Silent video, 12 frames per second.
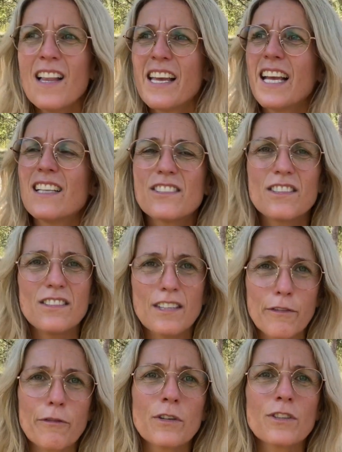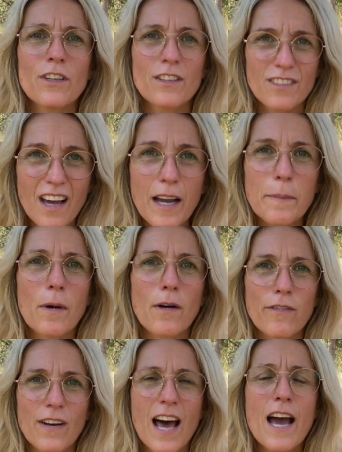It's a different type
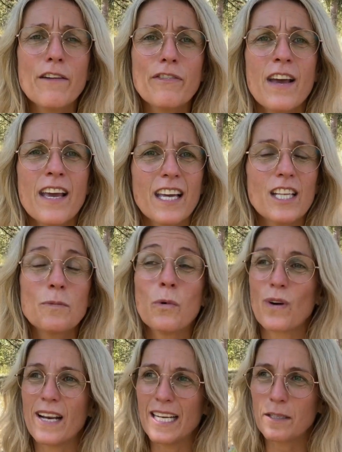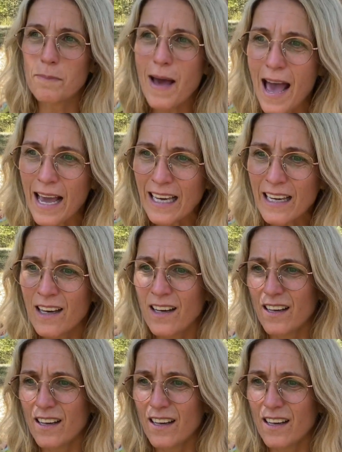of life. It's more laid back.